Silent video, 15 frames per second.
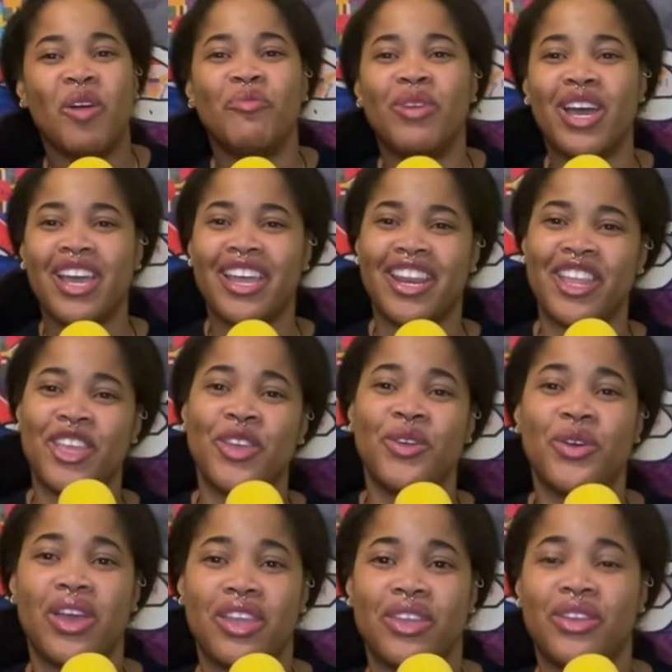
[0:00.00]
but you,
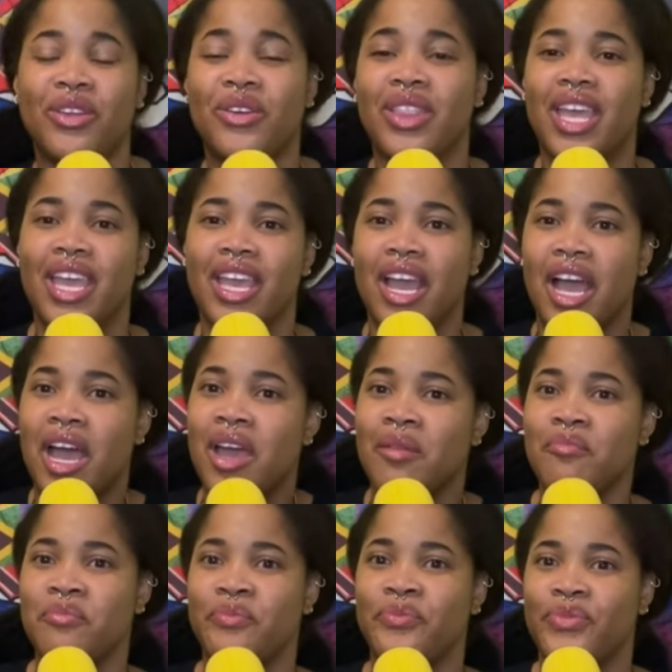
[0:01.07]
you know, like
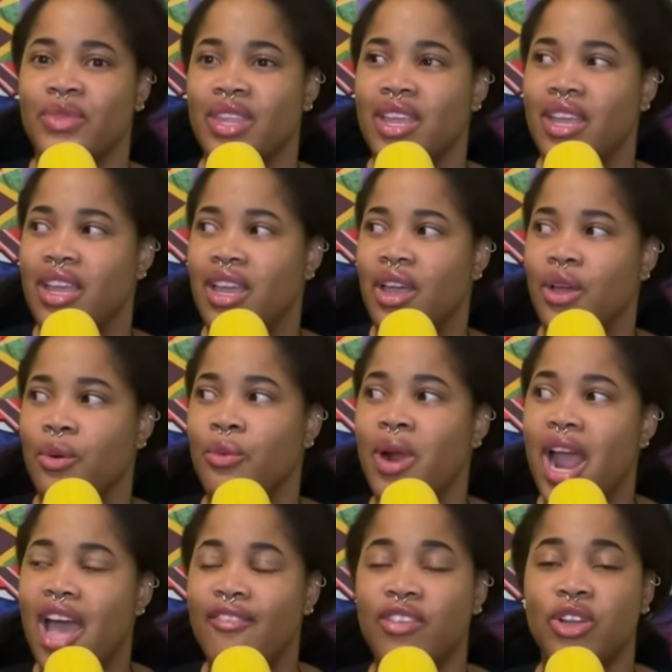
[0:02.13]
I'm. We're
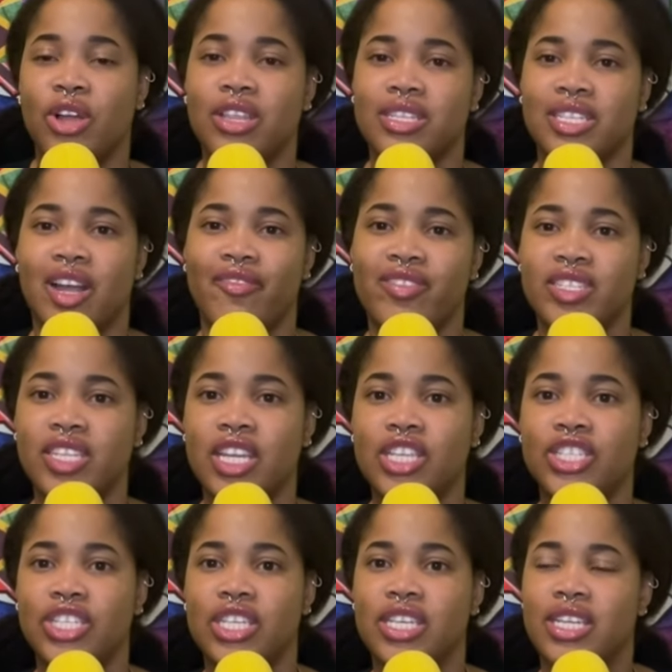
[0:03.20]
having all this
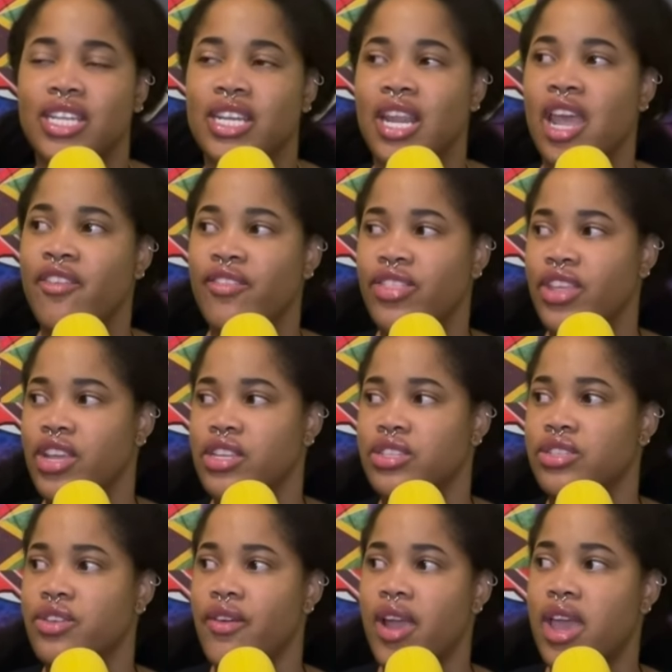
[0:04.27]
conversation, and everything is
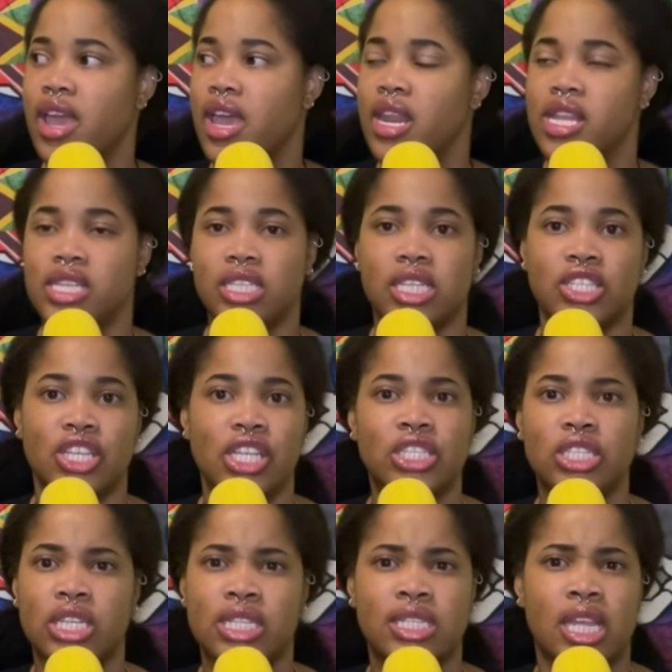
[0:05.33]
great, and it's a, it's,
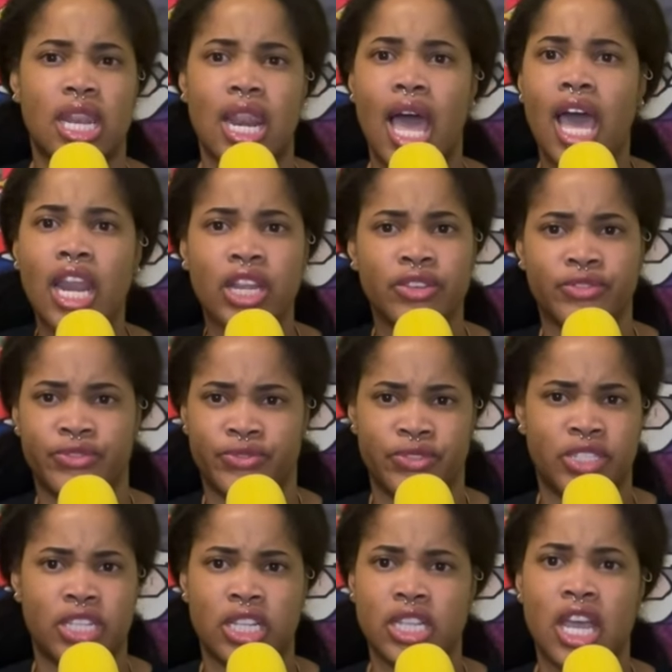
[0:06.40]
it's a lot of, it's
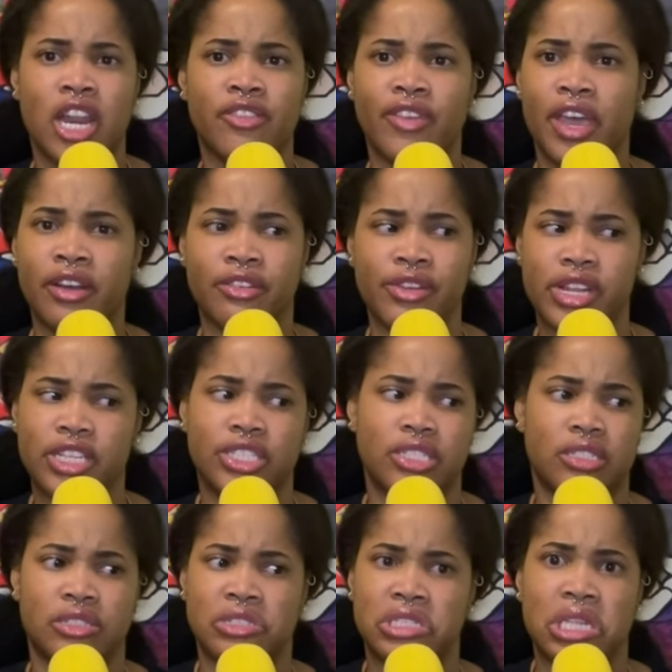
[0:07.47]
a lot of adoration.
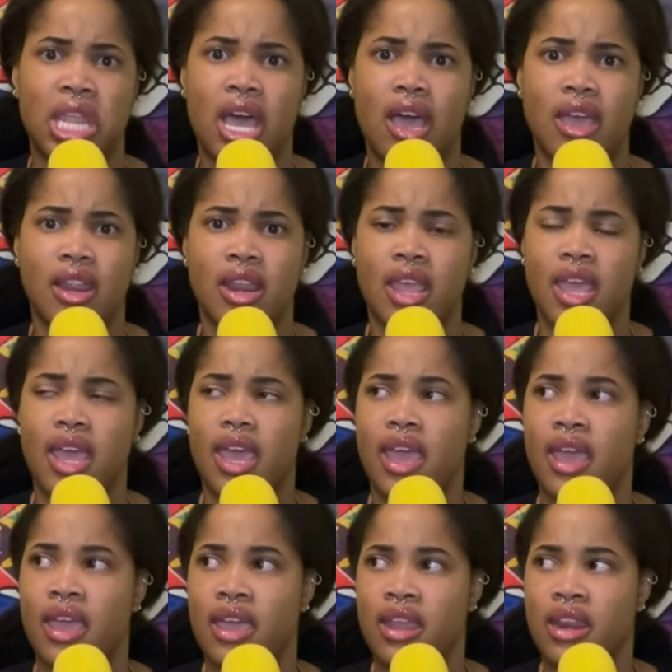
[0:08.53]
It's a lot,
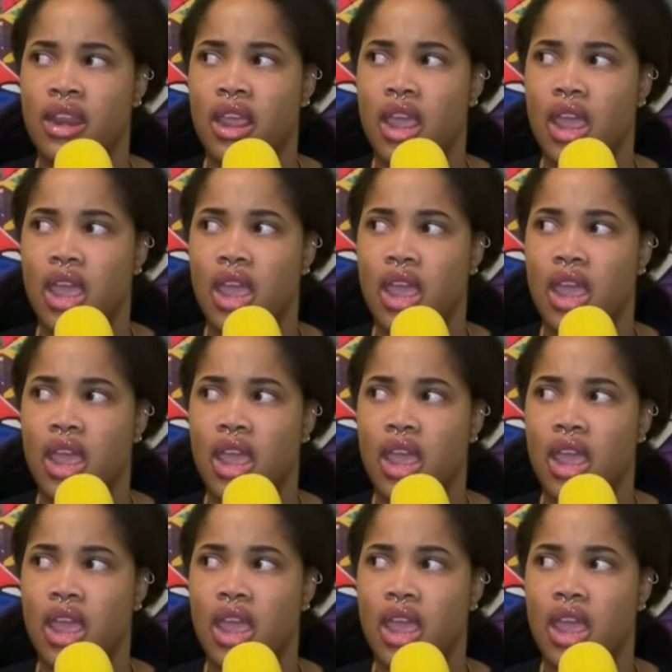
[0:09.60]
and